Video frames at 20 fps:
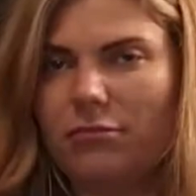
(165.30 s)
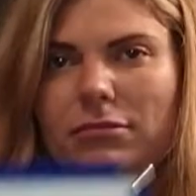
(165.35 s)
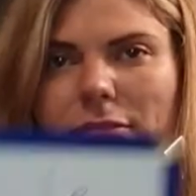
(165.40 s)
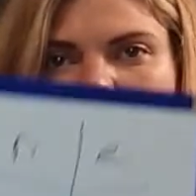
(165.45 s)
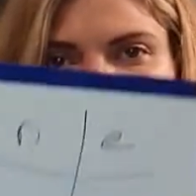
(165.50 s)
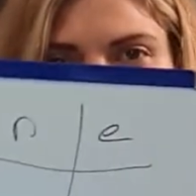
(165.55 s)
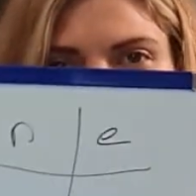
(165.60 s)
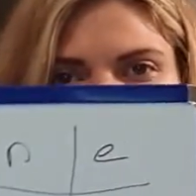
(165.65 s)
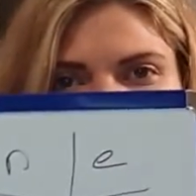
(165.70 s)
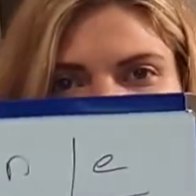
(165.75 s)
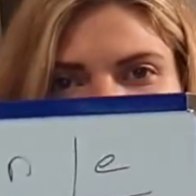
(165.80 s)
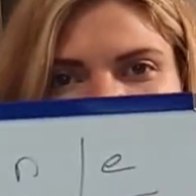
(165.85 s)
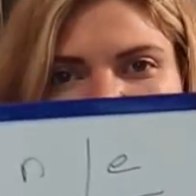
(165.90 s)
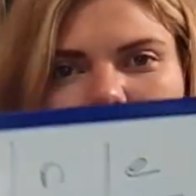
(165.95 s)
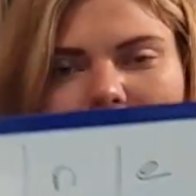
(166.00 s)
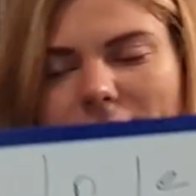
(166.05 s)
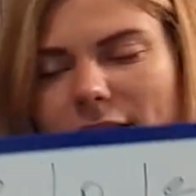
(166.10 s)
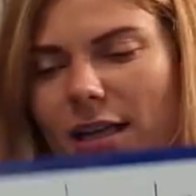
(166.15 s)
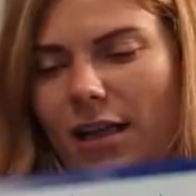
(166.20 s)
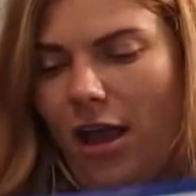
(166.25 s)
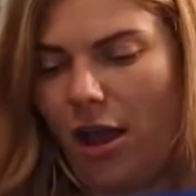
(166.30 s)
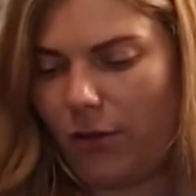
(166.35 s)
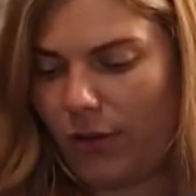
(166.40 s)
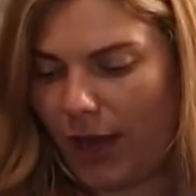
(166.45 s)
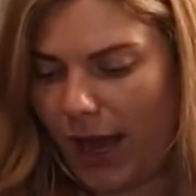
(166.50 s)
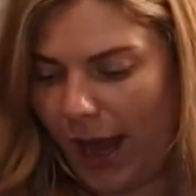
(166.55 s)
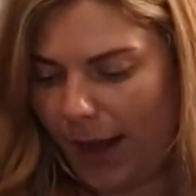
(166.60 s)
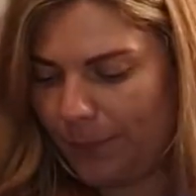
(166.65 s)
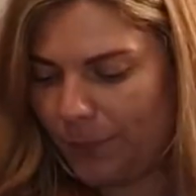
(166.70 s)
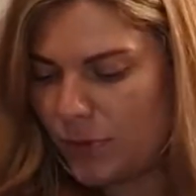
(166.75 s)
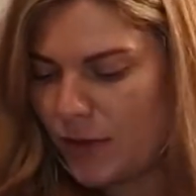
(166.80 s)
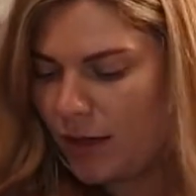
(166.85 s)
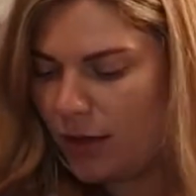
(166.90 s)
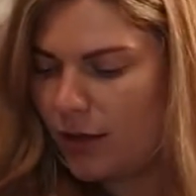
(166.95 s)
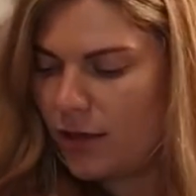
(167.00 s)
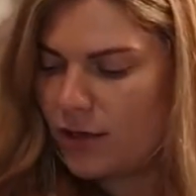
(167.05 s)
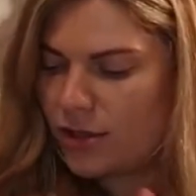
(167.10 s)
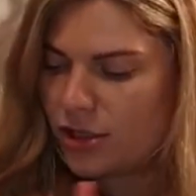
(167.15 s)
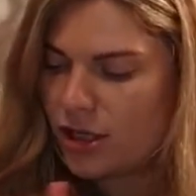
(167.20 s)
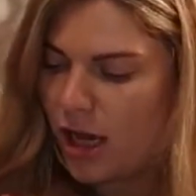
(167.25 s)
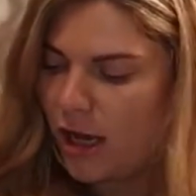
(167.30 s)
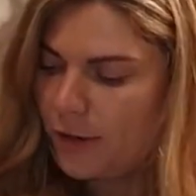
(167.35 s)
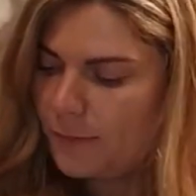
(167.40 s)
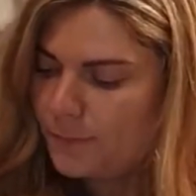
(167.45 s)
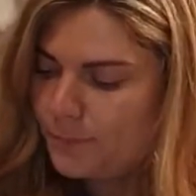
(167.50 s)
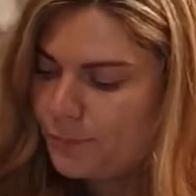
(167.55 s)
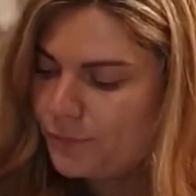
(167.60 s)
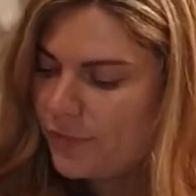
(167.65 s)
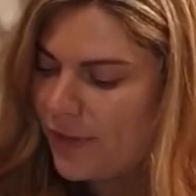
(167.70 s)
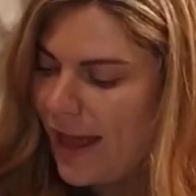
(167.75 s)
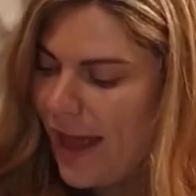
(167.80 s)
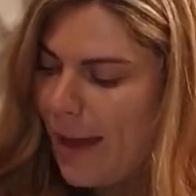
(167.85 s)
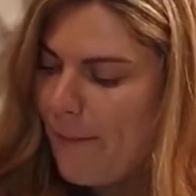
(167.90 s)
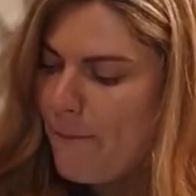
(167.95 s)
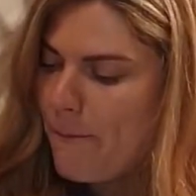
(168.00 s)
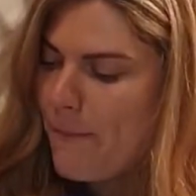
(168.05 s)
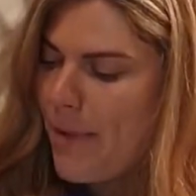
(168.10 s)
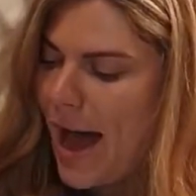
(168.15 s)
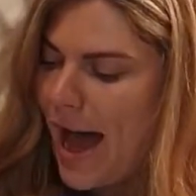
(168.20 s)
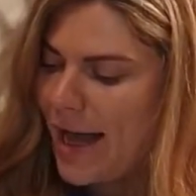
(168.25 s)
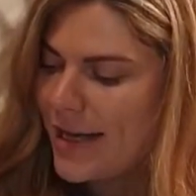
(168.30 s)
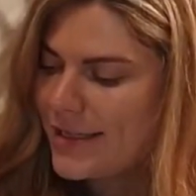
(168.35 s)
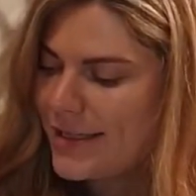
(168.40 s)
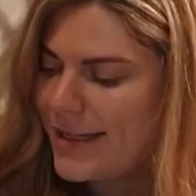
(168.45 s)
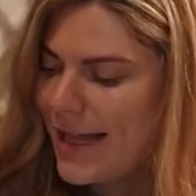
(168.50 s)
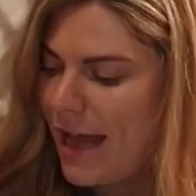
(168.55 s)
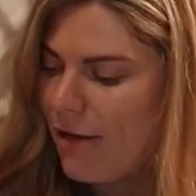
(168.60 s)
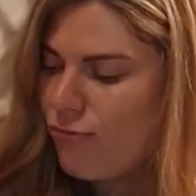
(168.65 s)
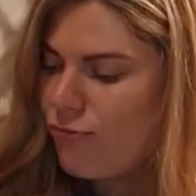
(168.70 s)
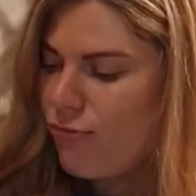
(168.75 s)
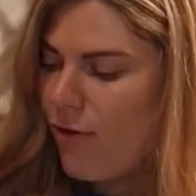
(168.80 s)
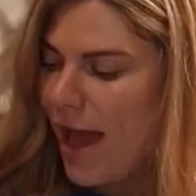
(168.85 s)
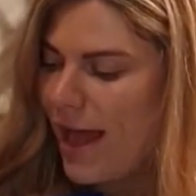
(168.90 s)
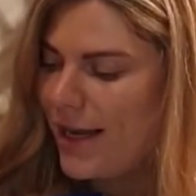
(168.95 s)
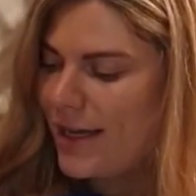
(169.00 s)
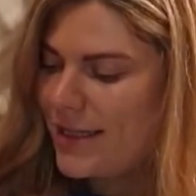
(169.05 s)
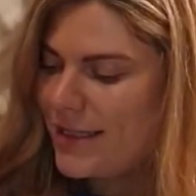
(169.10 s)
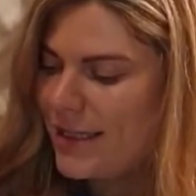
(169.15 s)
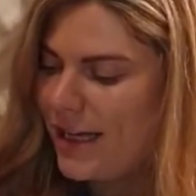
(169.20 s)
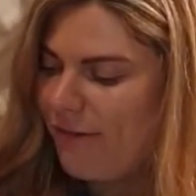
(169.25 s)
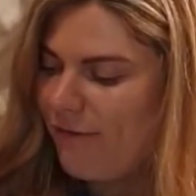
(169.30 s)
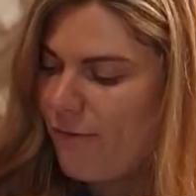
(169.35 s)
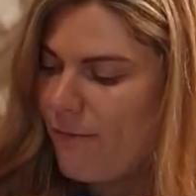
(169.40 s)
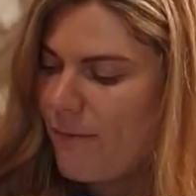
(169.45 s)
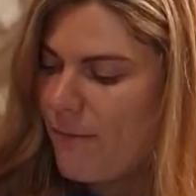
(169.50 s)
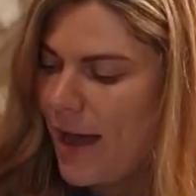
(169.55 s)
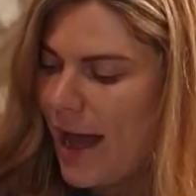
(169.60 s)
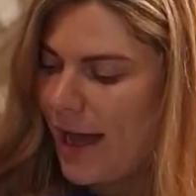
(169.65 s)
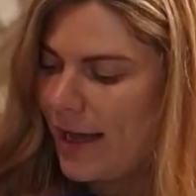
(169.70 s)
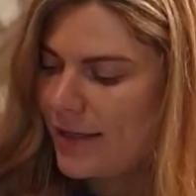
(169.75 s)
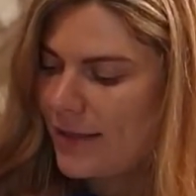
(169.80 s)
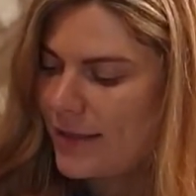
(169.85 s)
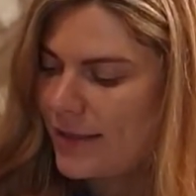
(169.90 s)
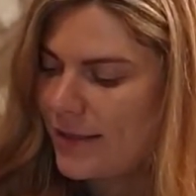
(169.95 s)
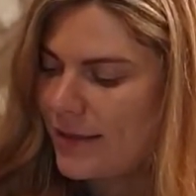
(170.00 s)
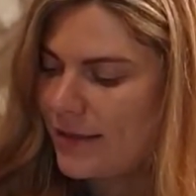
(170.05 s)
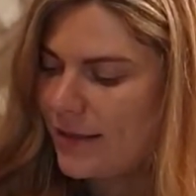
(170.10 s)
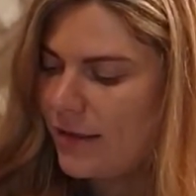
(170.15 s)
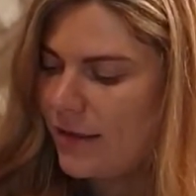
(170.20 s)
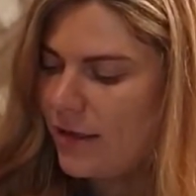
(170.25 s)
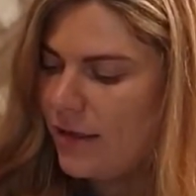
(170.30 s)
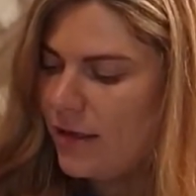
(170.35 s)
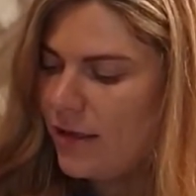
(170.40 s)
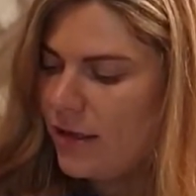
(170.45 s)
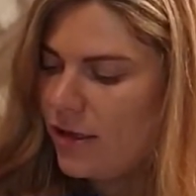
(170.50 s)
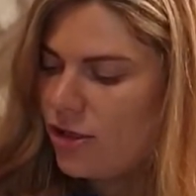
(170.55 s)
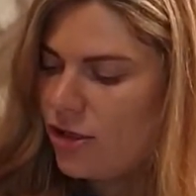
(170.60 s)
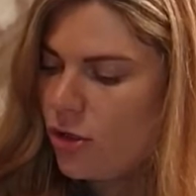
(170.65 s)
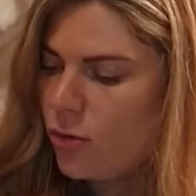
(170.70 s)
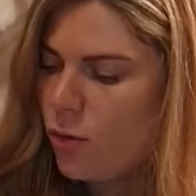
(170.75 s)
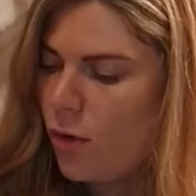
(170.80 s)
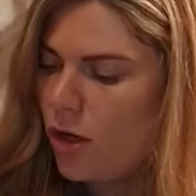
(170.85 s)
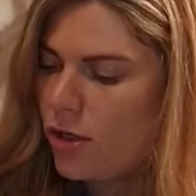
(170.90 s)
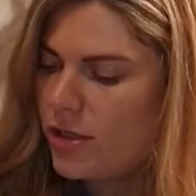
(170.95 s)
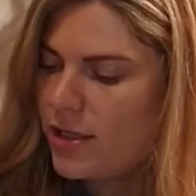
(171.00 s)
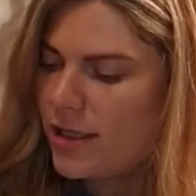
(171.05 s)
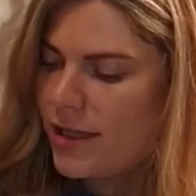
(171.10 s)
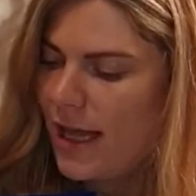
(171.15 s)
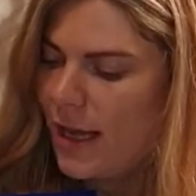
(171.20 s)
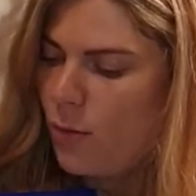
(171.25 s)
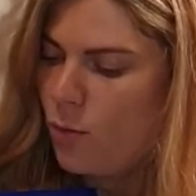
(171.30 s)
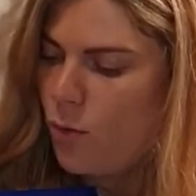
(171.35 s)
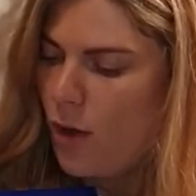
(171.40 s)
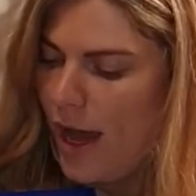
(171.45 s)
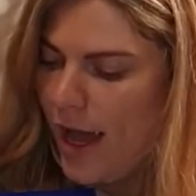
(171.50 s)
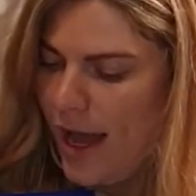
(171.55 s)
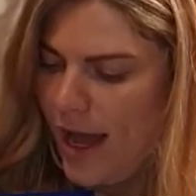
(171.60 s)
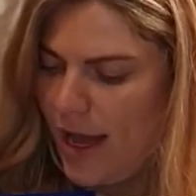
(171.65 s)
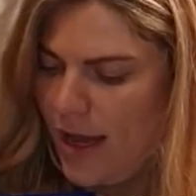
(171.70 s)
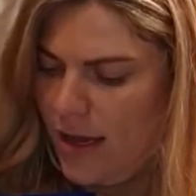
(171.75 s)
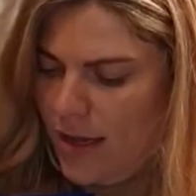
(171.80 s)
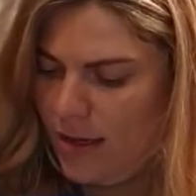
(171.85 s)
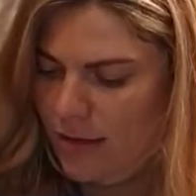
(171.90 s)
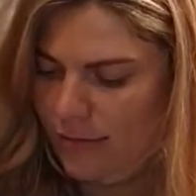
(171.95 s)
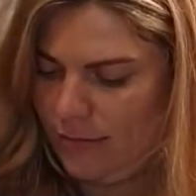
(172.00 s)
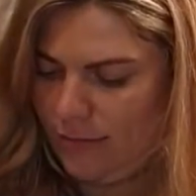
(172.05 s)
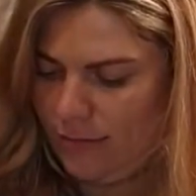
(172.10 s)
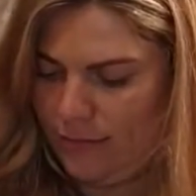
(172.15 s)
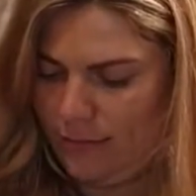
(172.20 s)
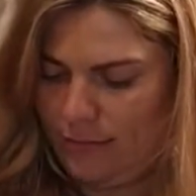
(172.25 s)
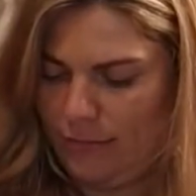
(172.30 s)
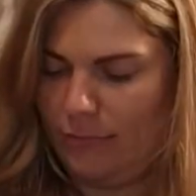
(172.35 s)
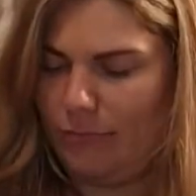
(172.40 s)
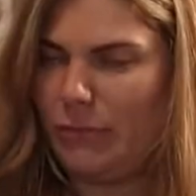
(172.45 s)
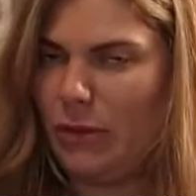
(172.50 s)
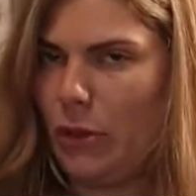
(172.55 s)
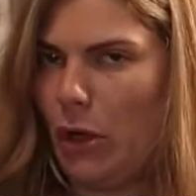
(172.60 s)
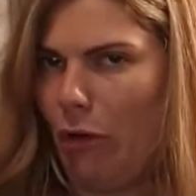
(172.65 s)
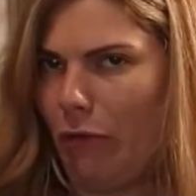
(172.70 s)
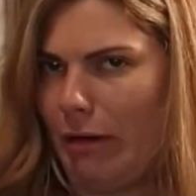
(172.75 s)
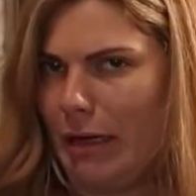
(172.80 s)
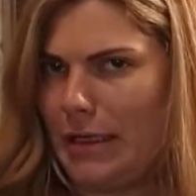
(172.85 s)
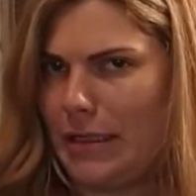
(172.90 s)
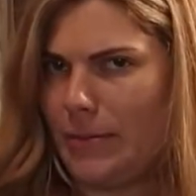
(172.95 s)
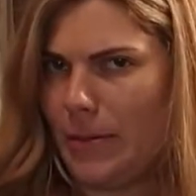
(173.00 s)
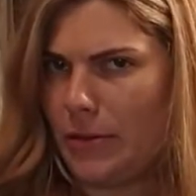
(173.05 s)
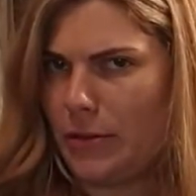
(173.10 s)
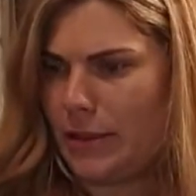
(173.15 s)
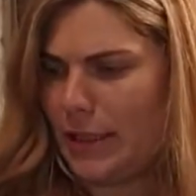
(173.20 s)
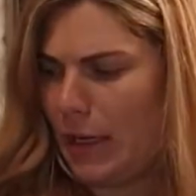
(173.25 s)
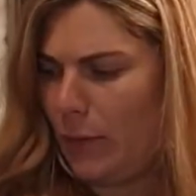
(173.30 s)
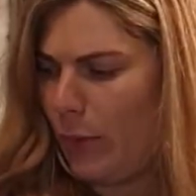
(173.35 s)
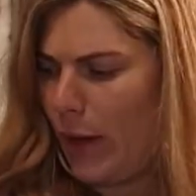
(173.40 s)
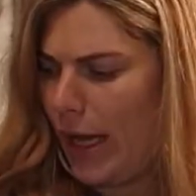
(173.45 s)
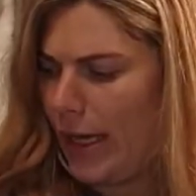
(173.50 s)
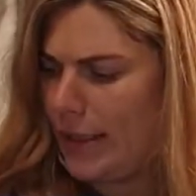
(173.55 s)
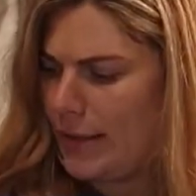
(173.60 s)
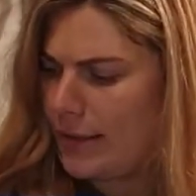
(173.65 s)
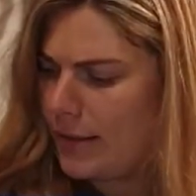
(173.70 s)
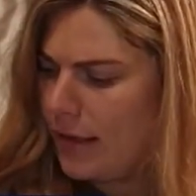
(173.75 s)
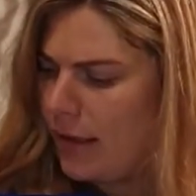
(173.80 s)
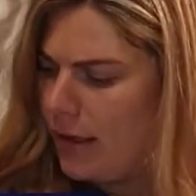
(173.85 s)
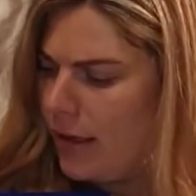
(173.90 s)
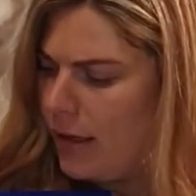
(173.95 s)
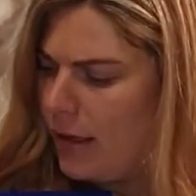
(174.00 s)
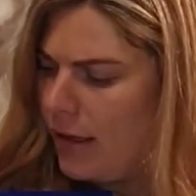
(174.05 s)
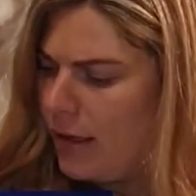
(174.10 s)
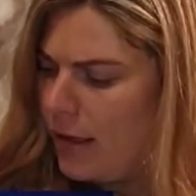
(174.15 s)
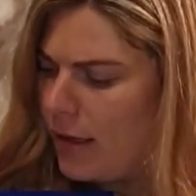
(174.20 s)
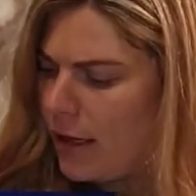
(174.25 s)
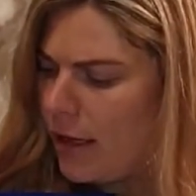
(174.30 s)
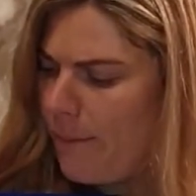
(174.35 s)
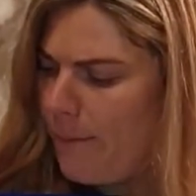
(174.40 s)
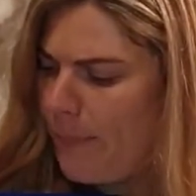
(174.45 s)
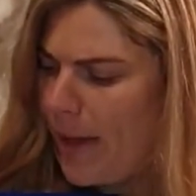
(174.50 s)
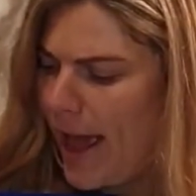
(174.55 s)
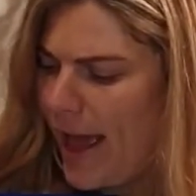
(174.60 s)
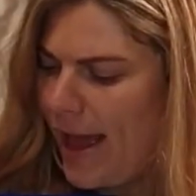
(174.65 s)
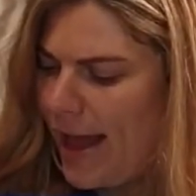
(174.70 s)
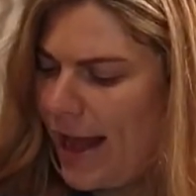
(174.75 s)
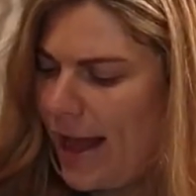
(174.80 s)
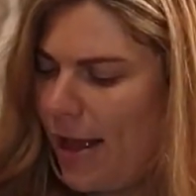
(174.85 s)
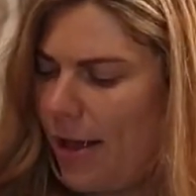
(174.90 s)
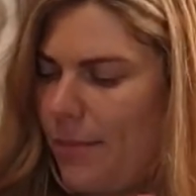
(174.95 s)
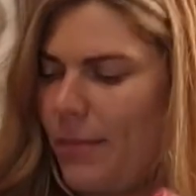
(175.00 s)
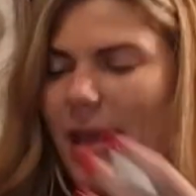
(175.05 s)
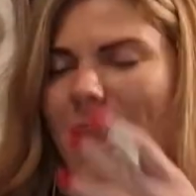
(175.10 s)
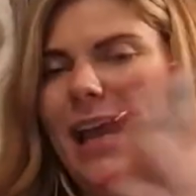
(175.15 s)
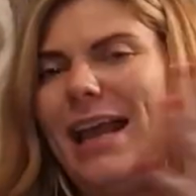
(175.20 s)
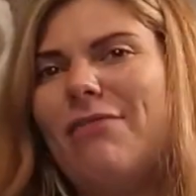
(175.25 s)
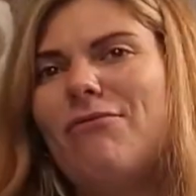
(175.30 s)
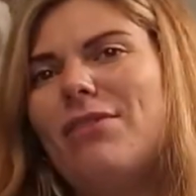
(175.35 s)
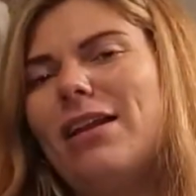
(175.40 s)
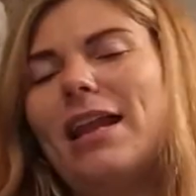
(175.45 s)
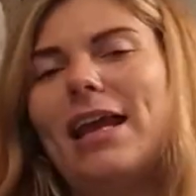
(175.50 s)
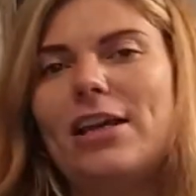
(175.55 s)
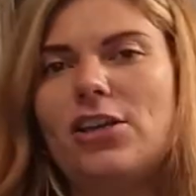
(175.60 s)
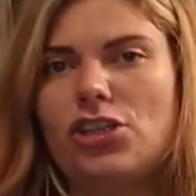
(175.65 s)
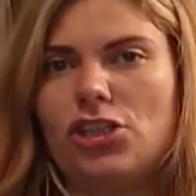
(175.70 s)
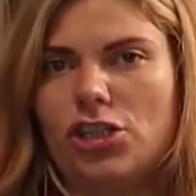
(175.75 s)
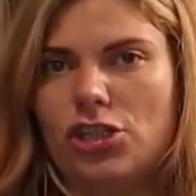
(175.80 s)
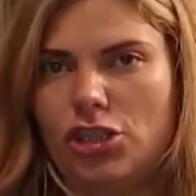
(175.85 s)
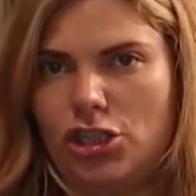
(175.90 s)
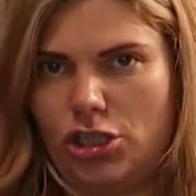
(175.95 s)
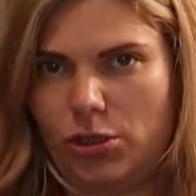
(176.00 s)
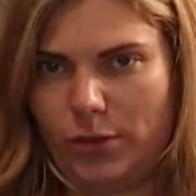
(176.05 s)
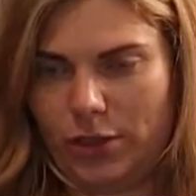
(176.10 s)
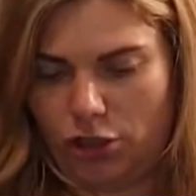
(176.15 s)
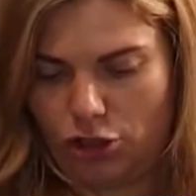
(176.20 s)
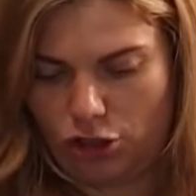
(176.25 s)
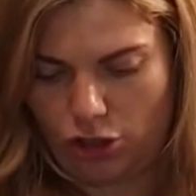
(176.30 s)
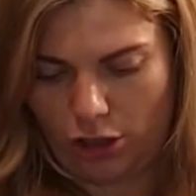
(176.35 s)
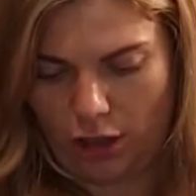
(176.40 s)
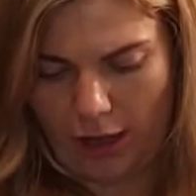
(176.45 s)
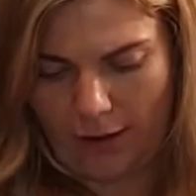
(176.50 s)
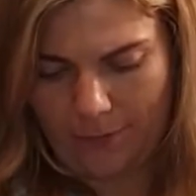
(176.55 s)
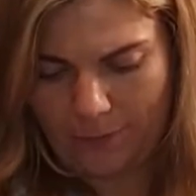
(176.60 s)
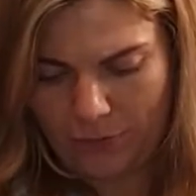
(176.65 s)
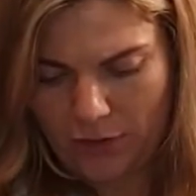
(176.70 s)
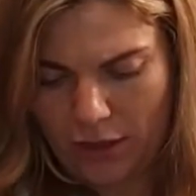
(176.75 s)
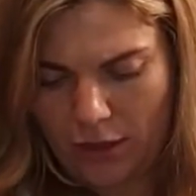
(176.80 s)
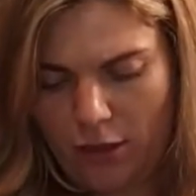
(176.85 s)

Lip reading: Yeah, that's an E, isn't it? Okay, so their mass, their relative mass. So what do they weigh? We're not really supposed to say weight. Compare in relation to each other.